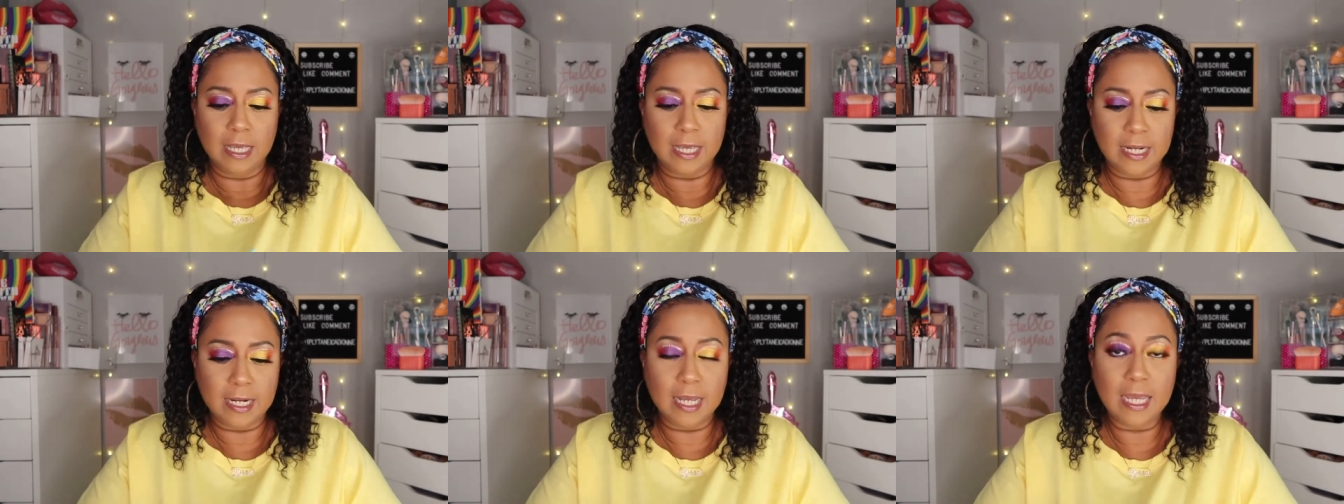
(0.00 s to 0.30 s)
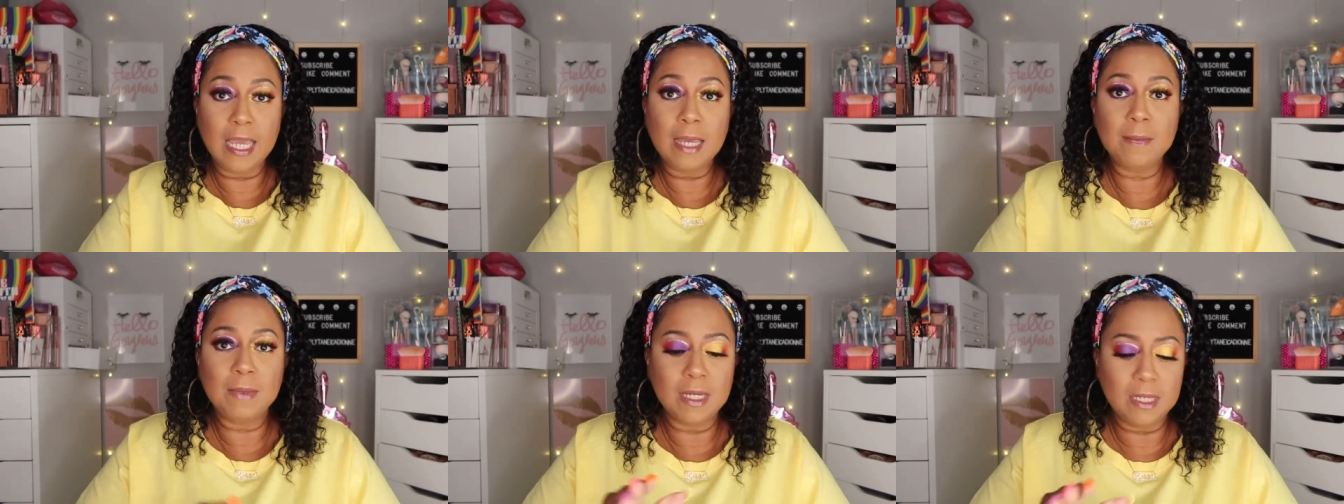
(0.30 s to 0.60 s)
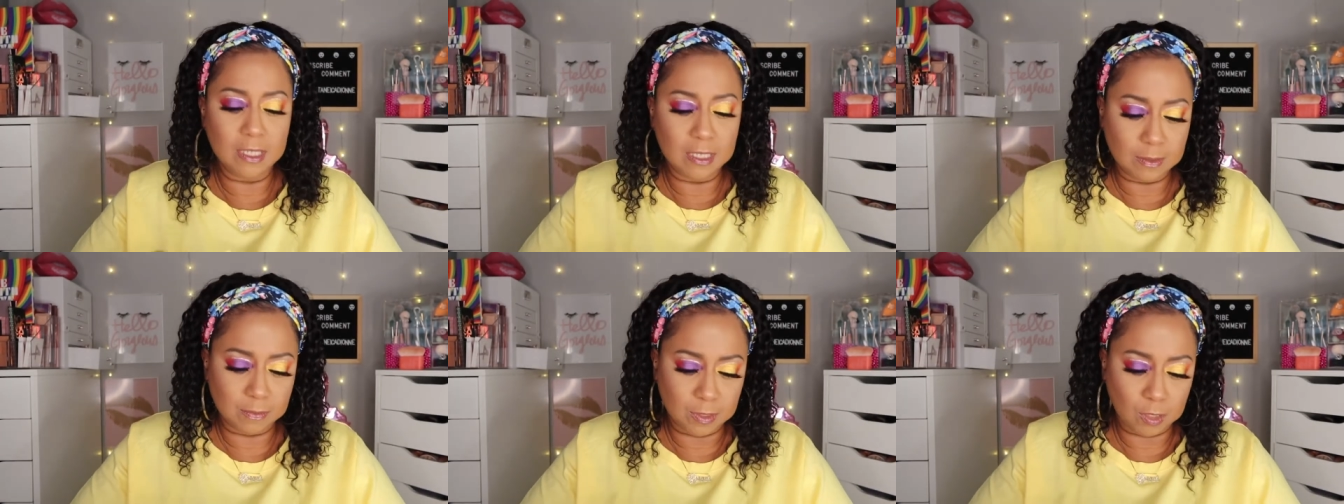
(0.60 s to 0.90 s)
and I have
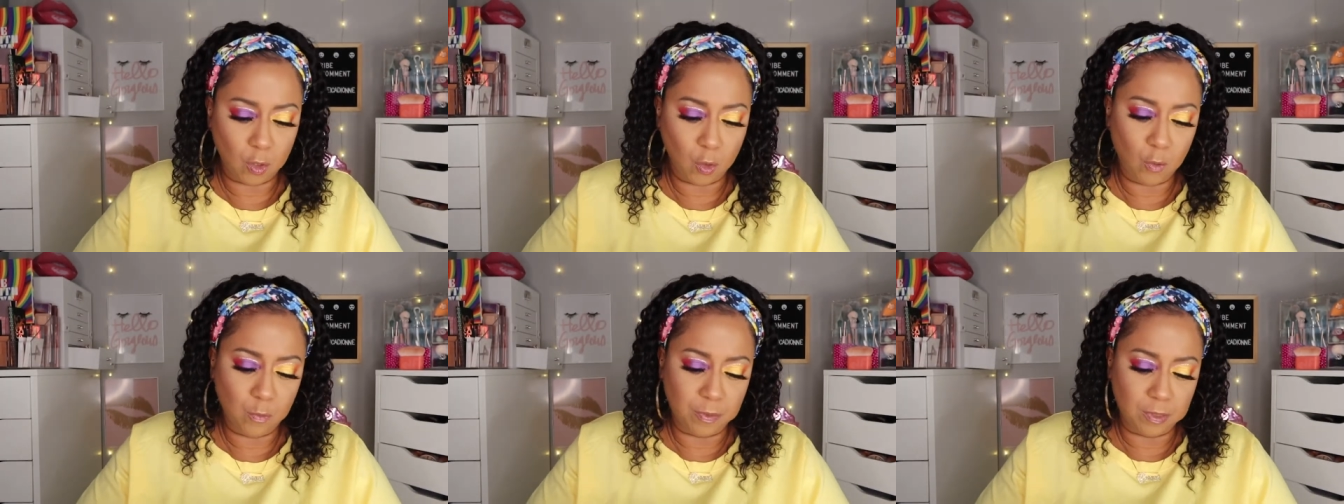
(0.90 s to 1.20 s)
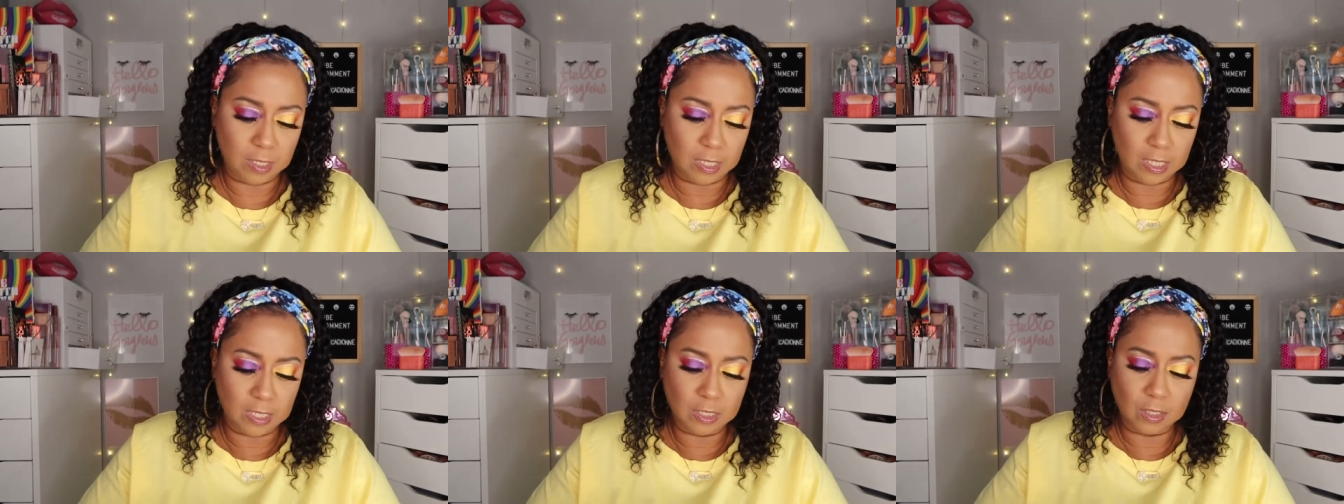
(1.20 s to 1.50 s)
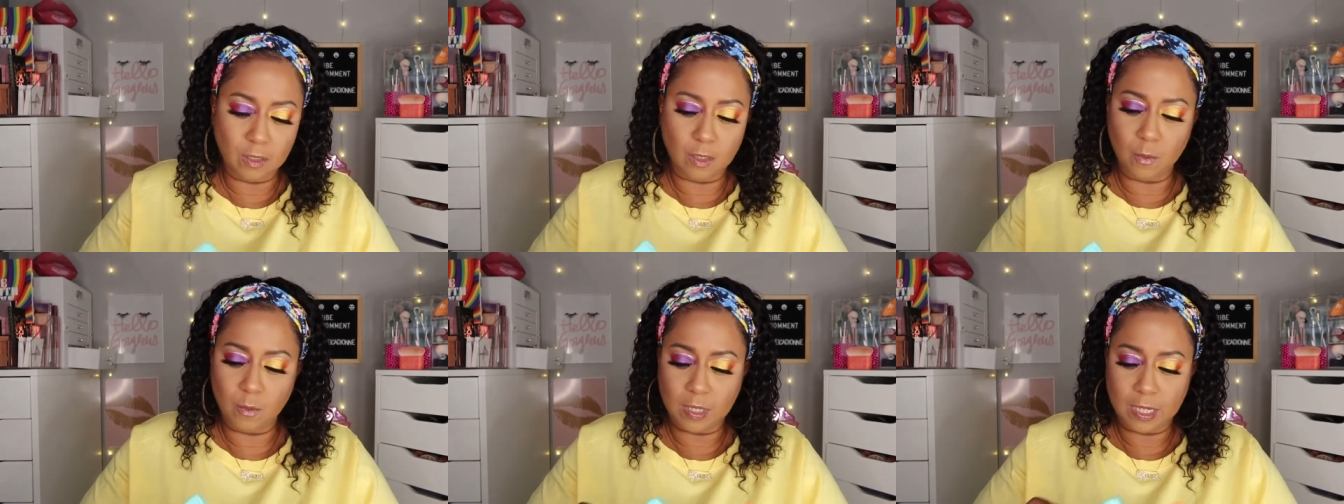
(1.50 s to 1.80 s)
my husband open these
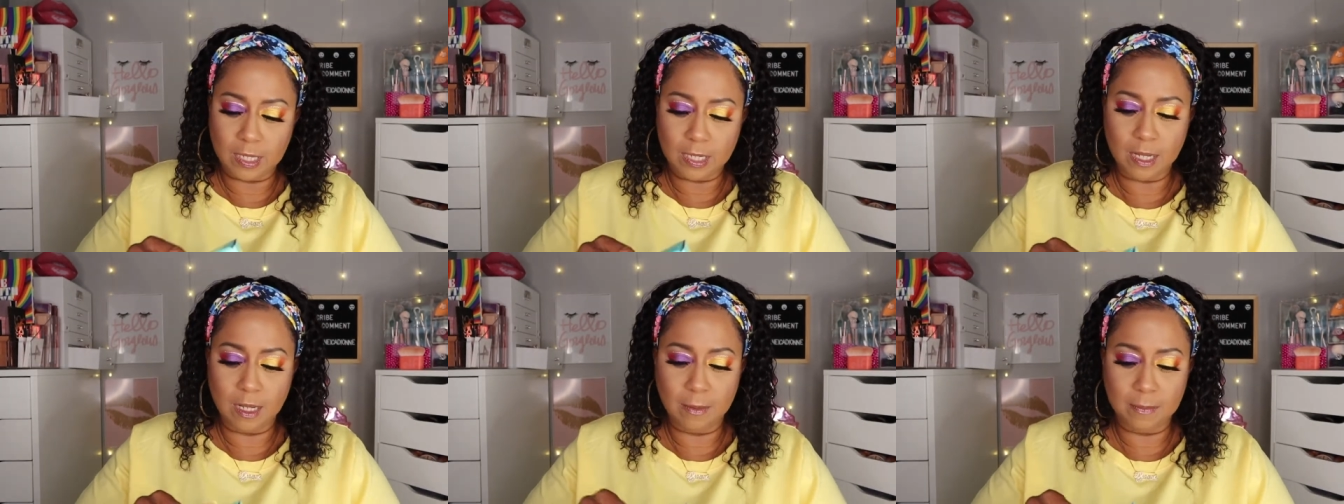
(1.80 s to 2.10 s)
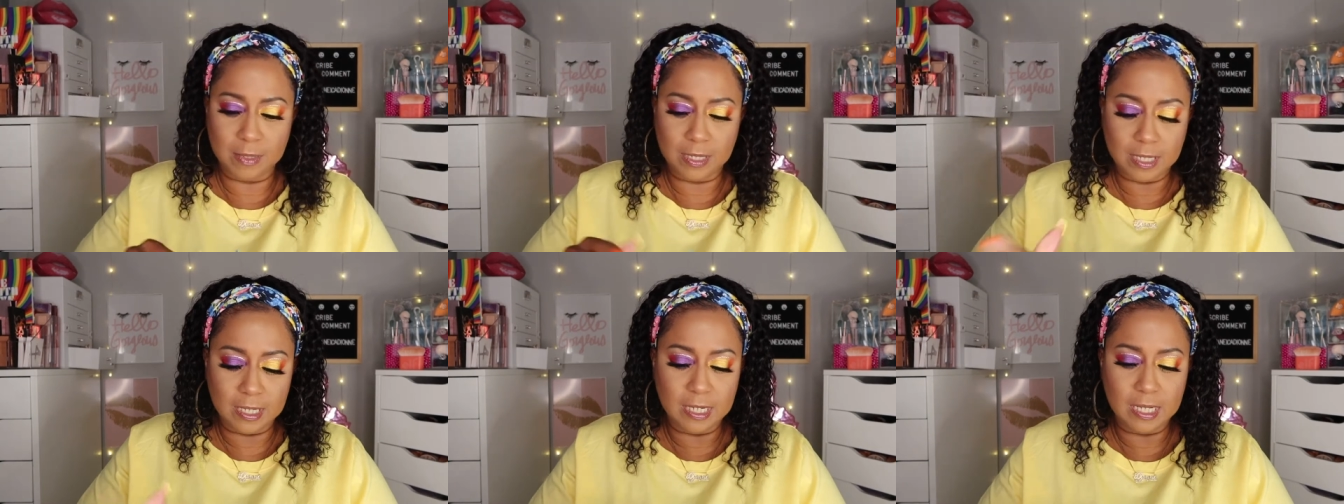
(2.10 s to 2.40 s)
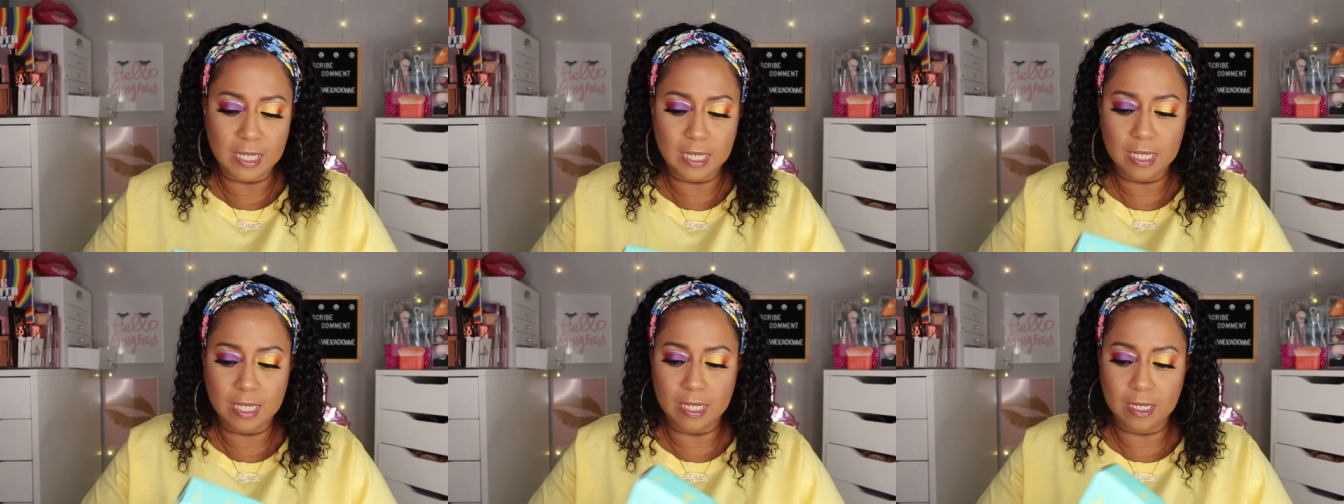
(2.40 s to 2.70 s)
so that when I come in
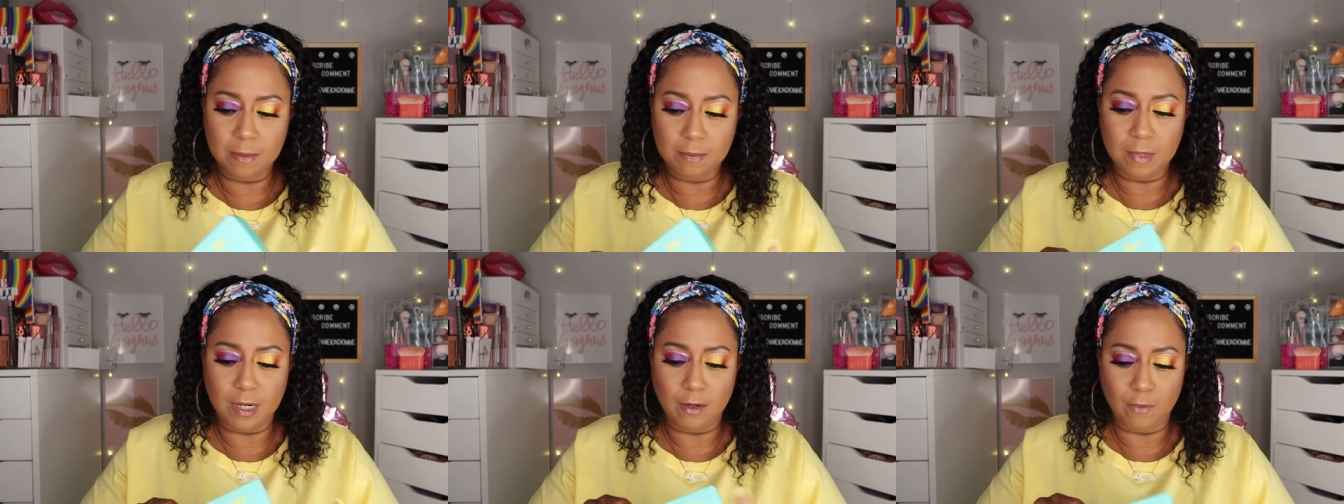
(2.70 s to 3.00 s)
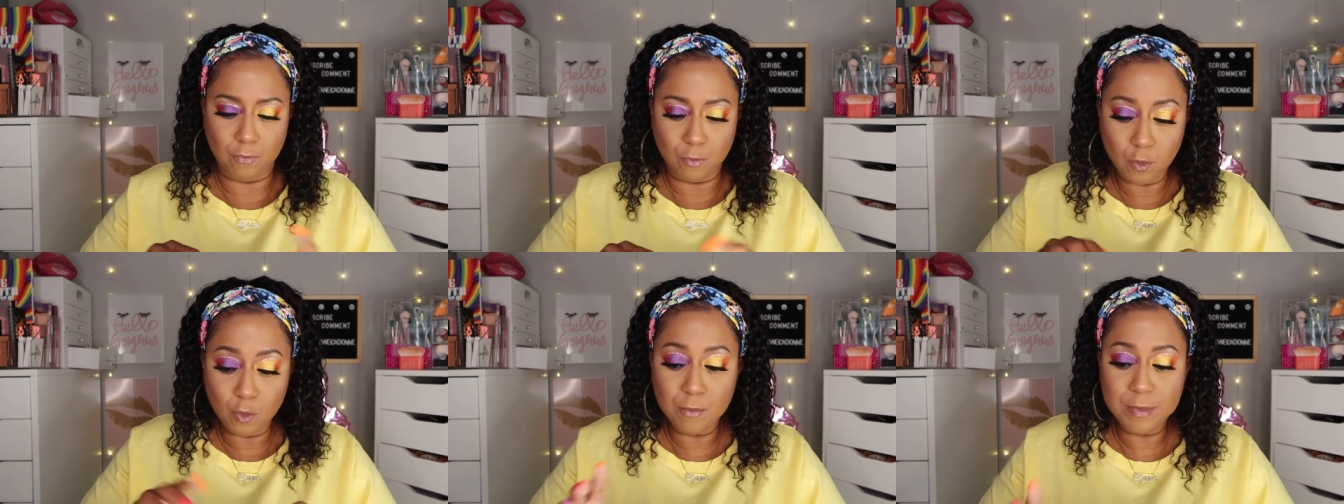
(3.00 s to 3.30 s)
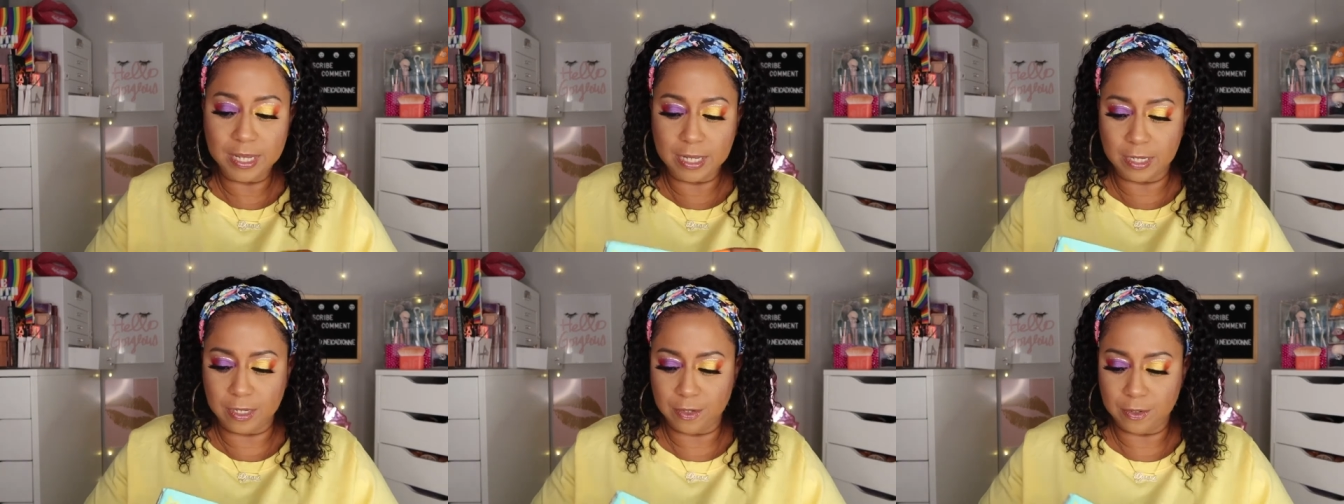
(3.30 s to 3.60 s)
here in my
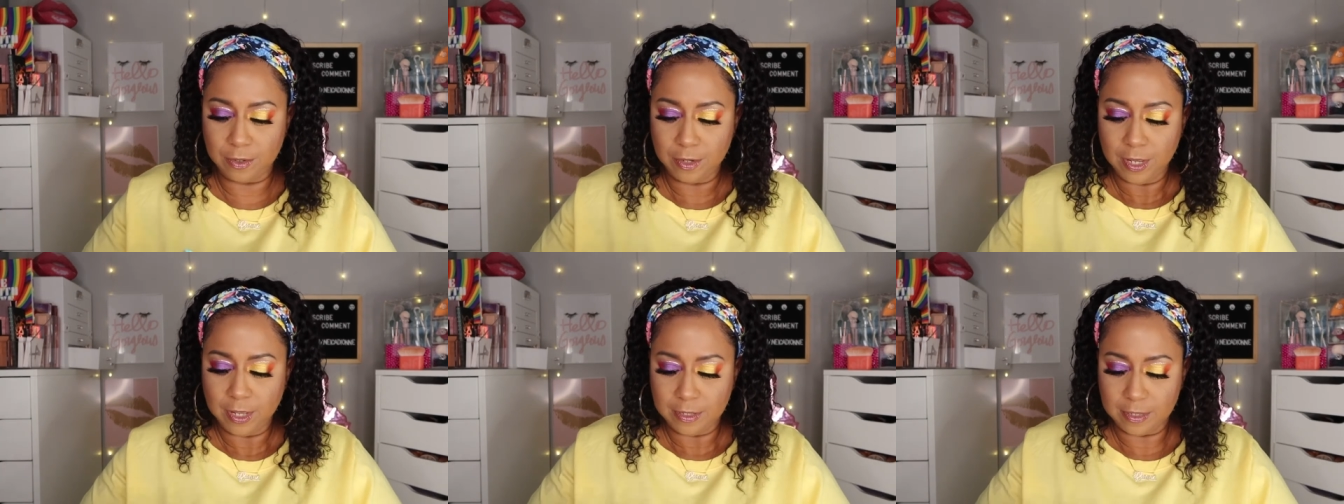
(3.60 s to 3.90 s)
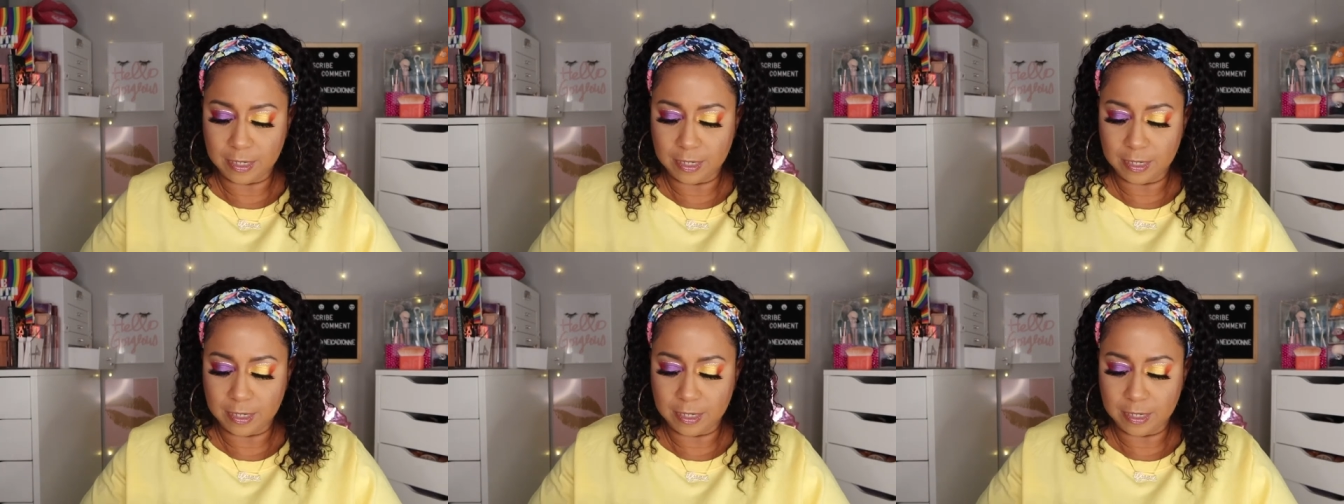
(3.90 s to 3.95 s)
room here